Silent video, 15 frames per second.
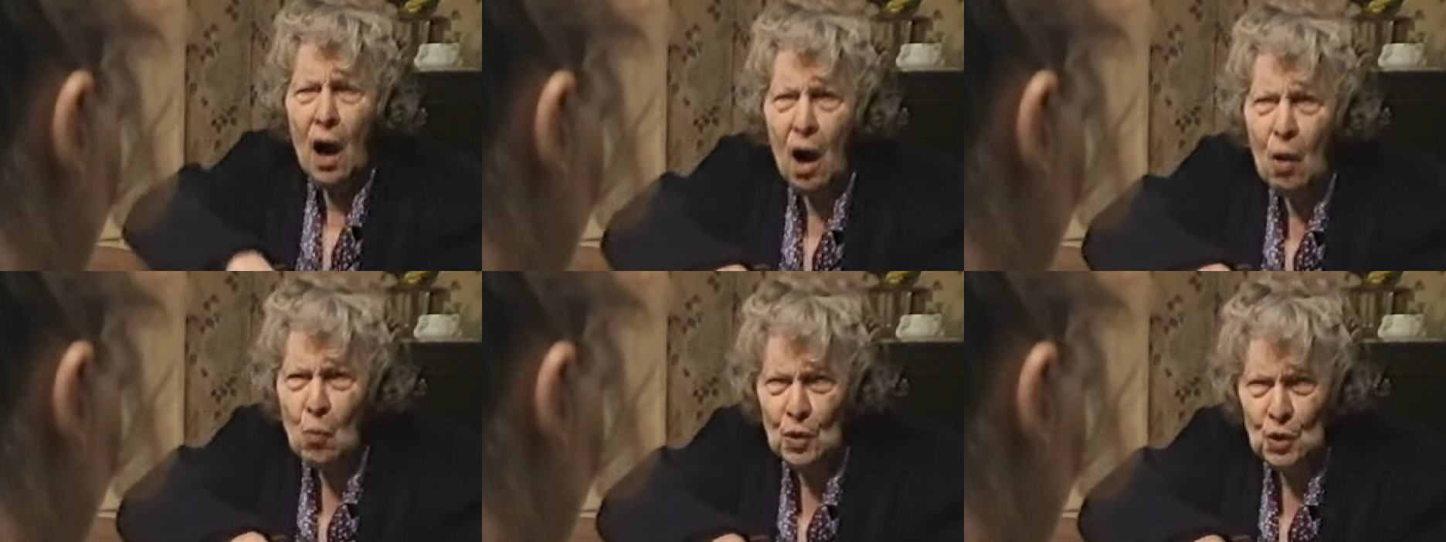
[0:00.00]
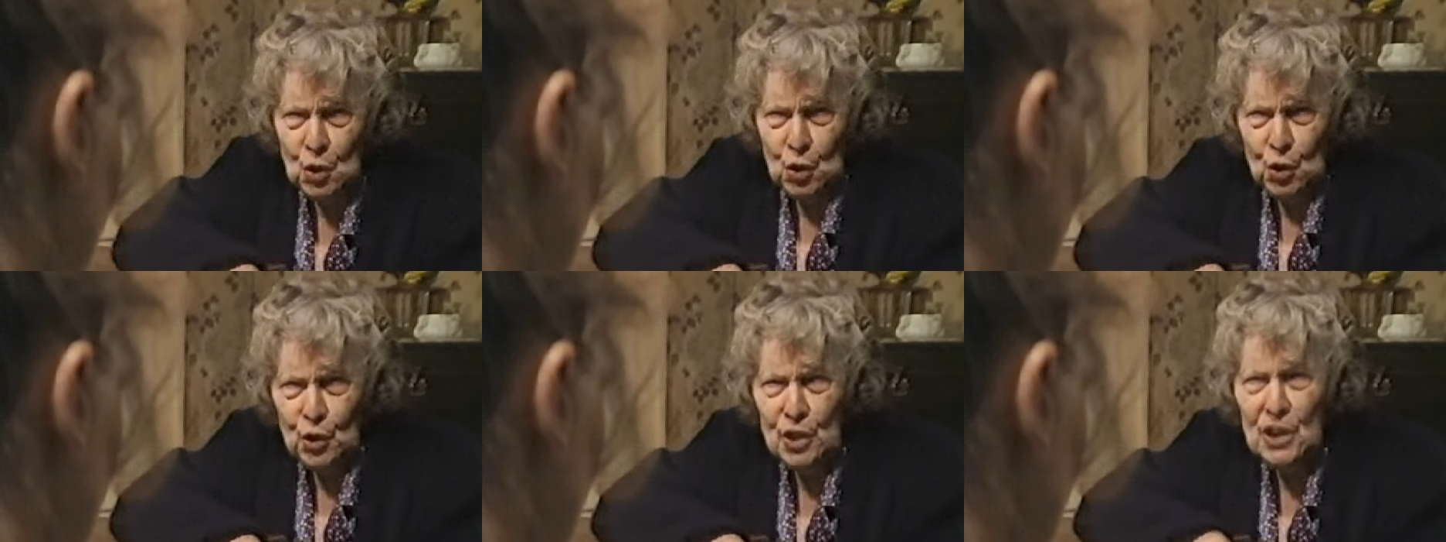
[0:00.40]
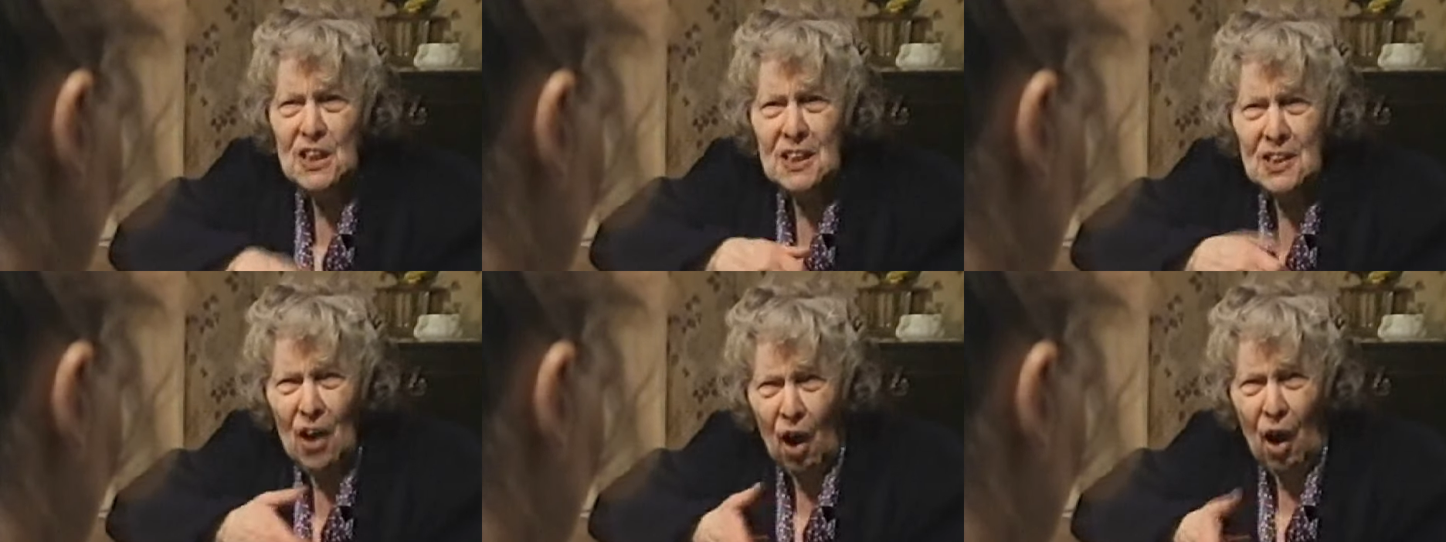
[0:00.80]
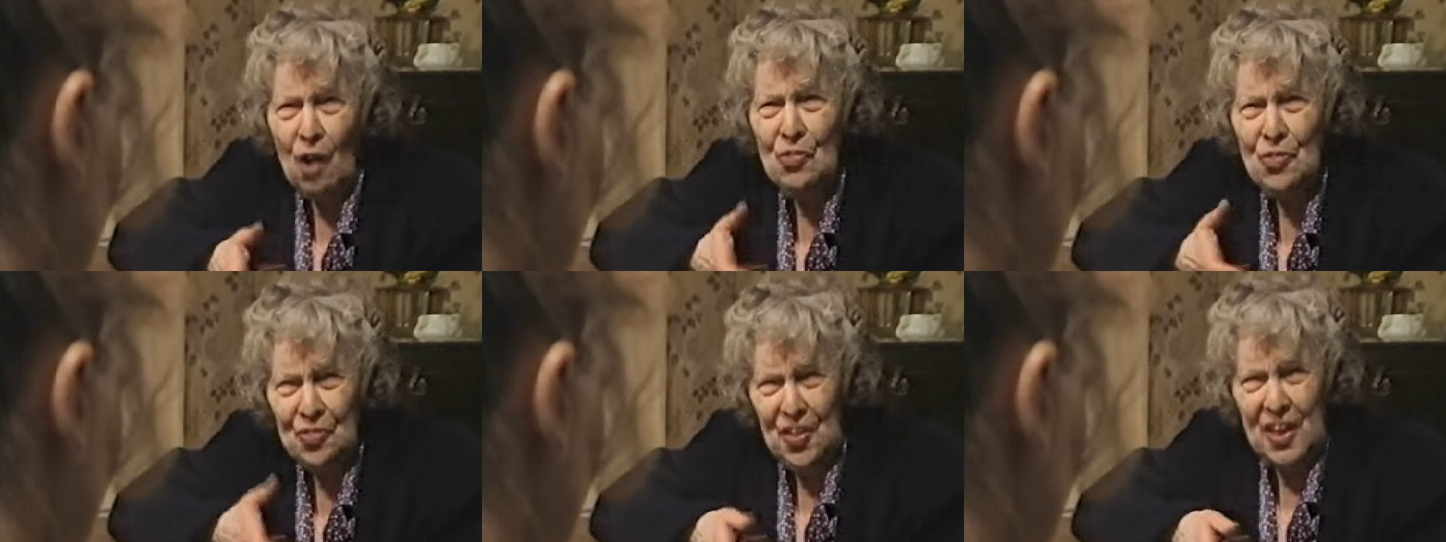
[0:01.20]
I want you to
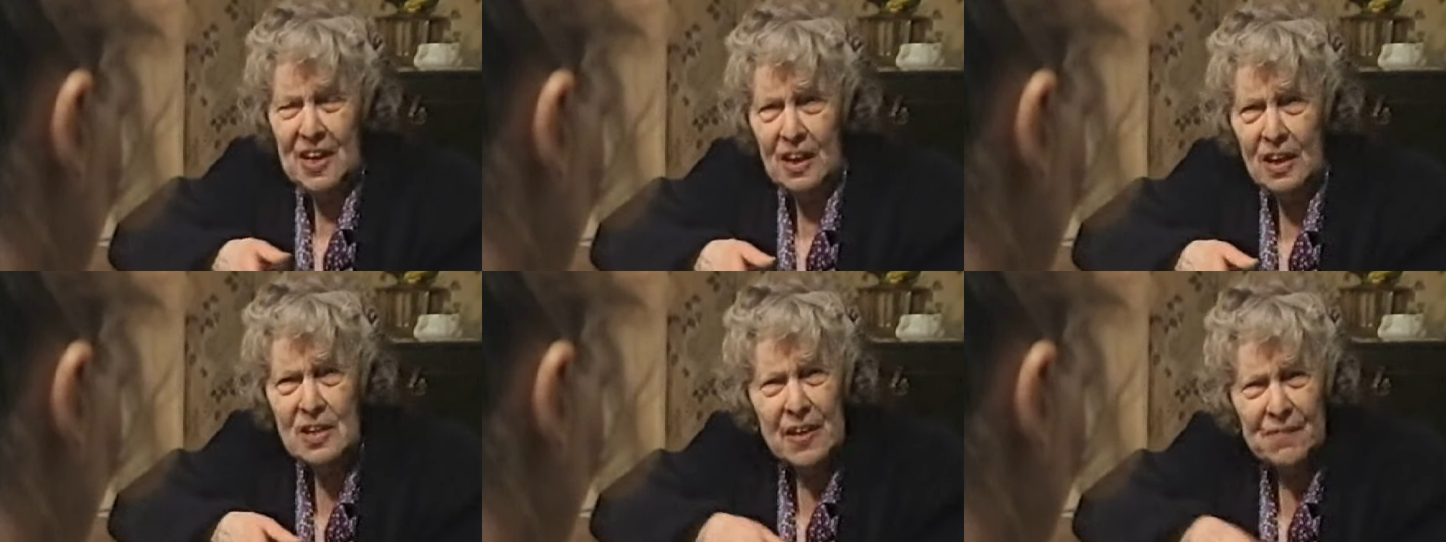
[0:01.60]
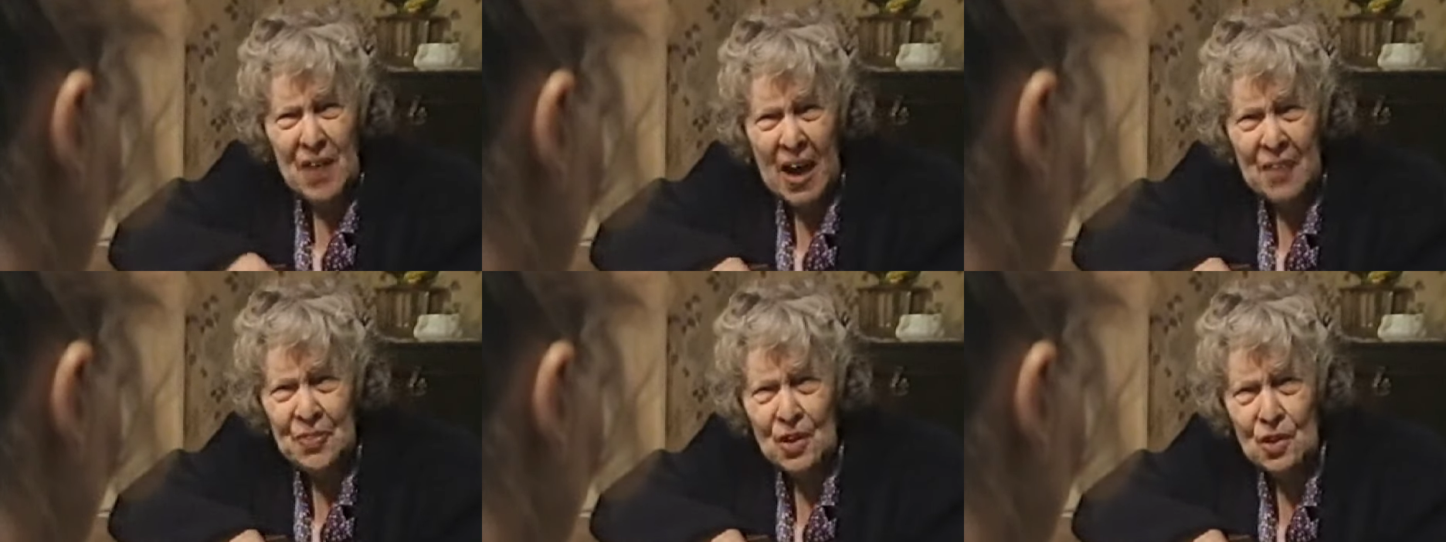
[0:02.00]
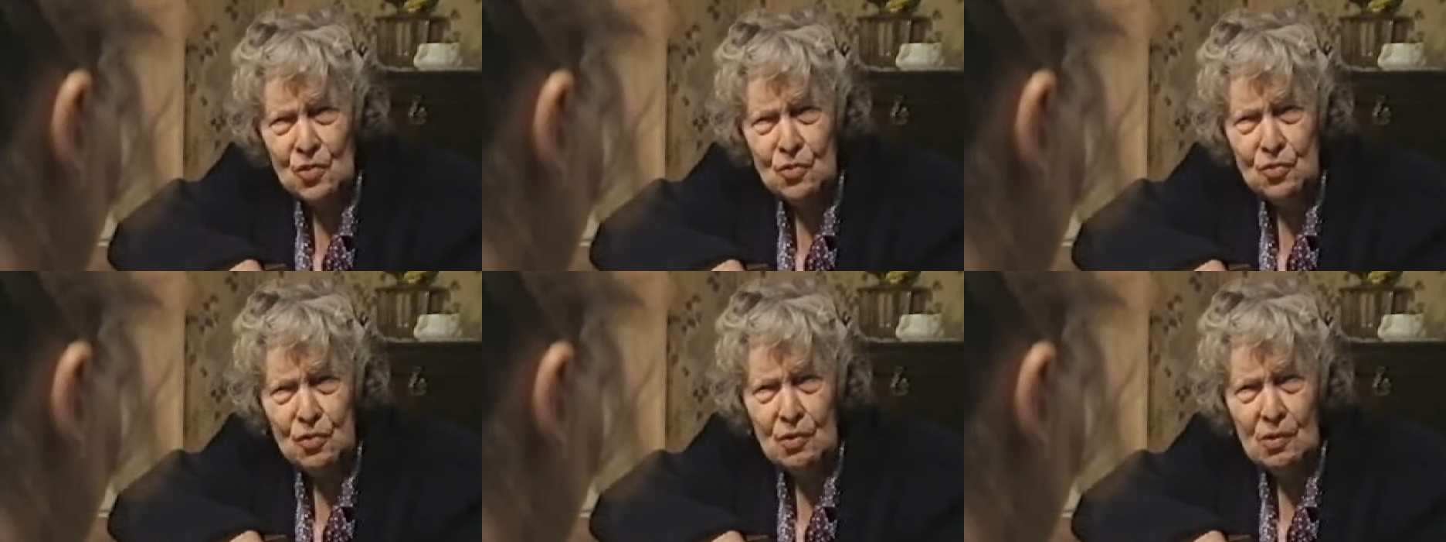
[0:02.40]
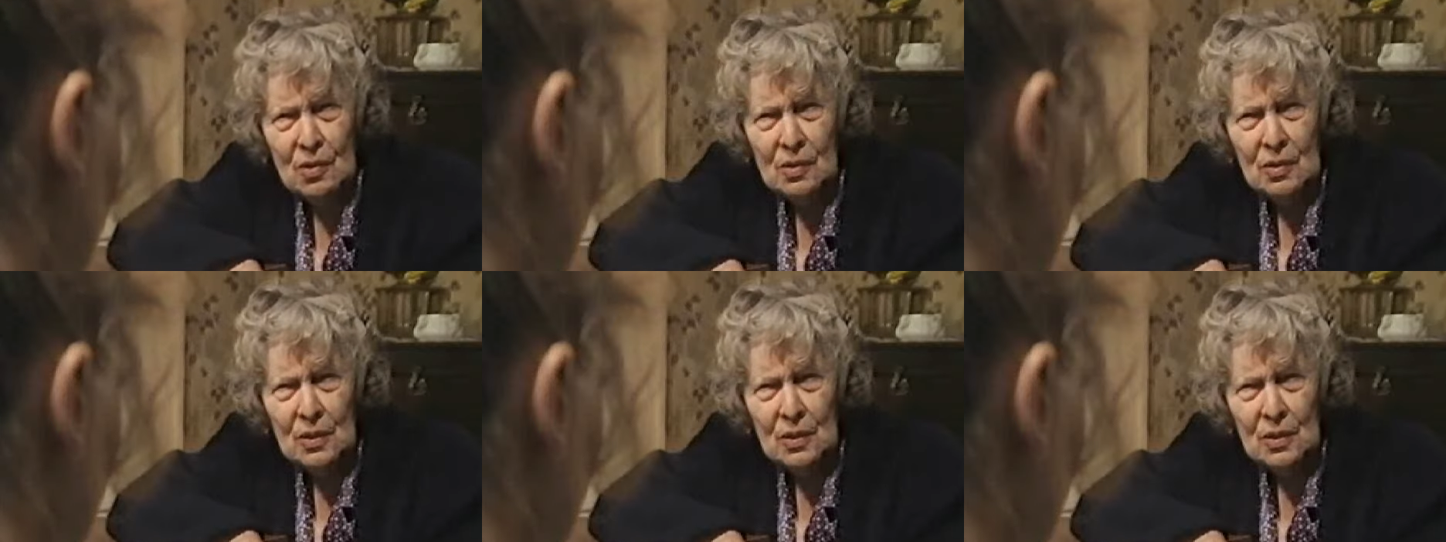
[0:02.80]
start thinking of others.